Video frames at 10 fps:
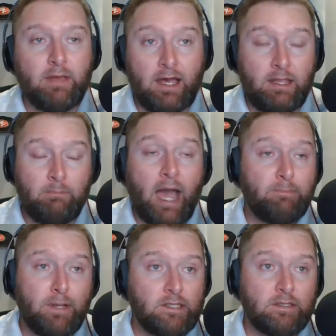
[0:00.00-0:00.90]
Uh, in my
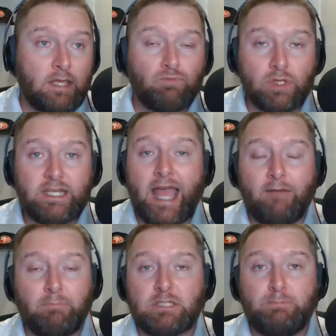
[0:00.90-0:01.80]
opinion, they really didn't
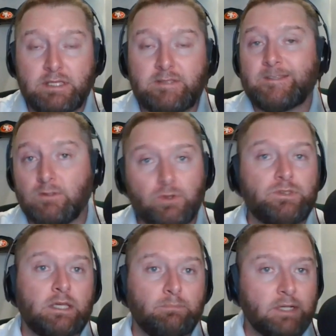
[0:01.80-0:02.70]
have much business losing.